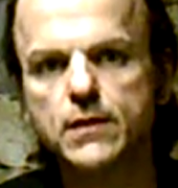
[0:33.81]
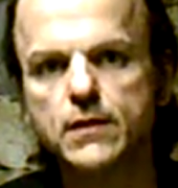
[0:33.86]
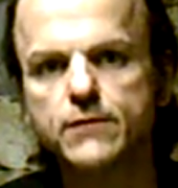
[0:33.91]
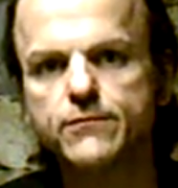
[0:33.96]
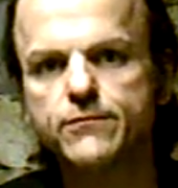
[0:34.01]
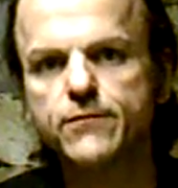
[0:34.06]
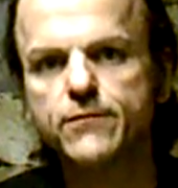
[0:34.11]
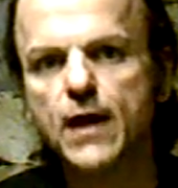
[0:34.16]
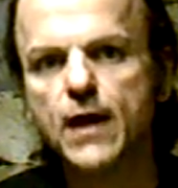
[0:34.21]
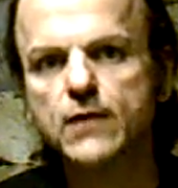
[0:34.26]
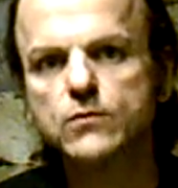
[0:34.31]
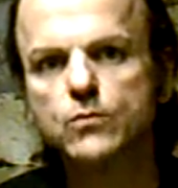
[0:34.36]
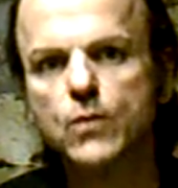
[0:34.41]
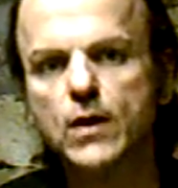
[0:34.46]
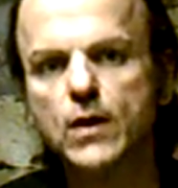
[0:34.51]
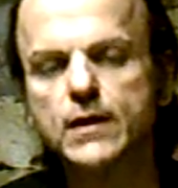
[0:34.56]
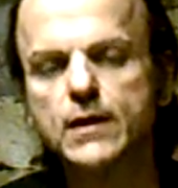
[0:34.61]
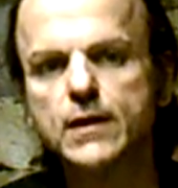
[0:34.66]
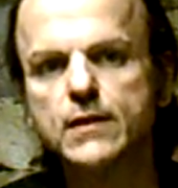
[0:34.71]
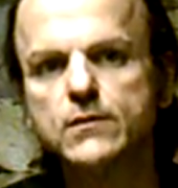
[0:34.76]
But in
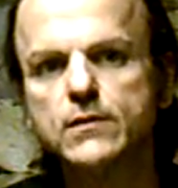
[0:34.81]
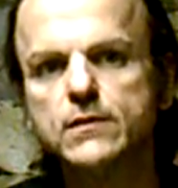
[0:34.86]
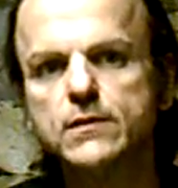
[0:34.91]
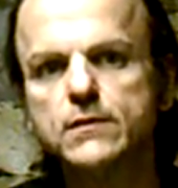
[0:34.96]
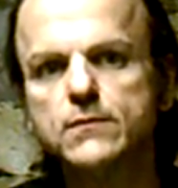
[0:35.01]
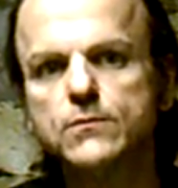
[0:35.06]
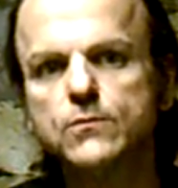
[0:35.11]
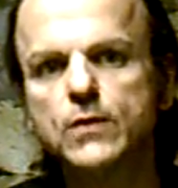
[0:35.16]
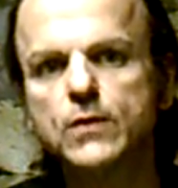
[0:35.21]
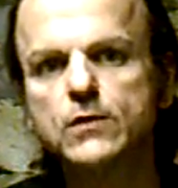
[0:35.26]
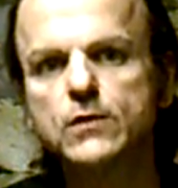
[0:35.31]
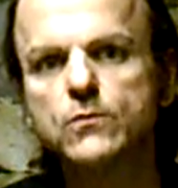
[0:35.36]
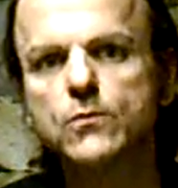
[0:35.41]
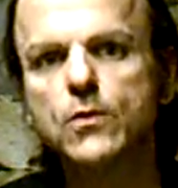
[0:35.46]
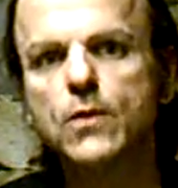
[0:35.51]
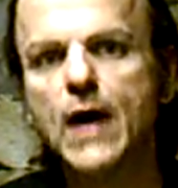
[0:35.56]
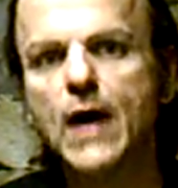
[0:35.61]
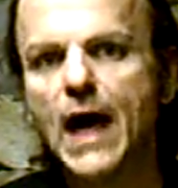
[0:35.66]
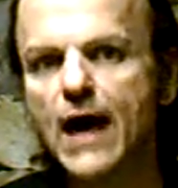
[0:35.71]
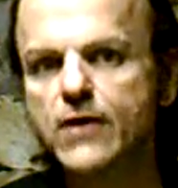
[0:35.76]
effect, what it
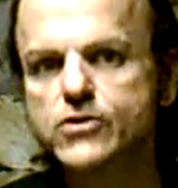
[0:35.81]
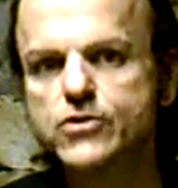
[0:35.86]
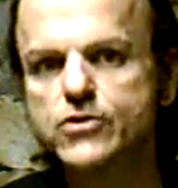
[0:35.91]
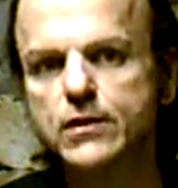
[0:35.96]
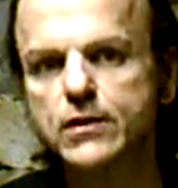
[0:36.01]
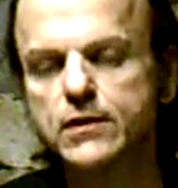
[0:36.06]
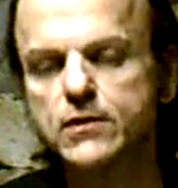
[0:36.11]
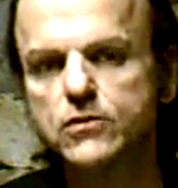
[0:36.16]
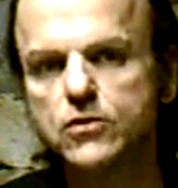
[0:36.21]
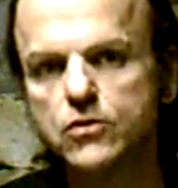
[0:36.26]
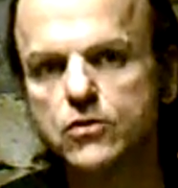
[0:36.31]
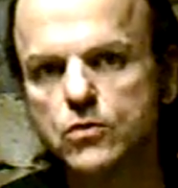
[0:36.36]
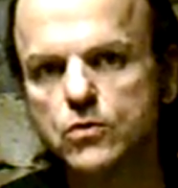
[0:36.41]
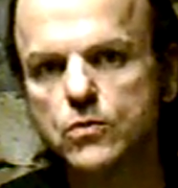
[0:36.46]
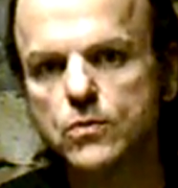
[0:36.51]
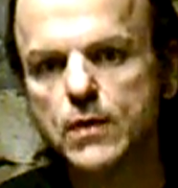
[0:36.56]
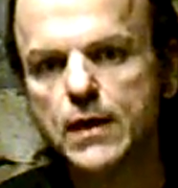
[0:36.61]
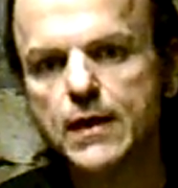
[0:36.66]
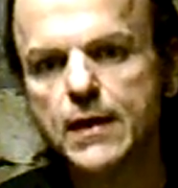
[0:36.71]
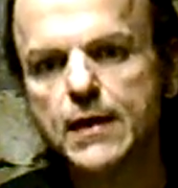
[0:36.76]
will actually
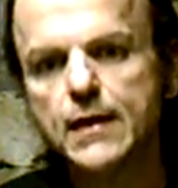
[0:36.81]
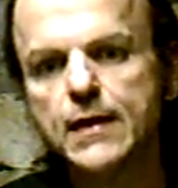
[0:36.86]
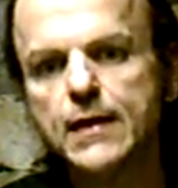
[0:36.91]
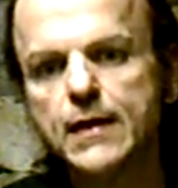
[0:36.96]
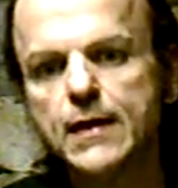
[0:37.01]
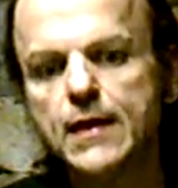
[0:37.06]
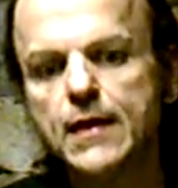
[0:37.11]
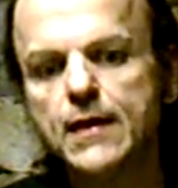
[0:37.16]
do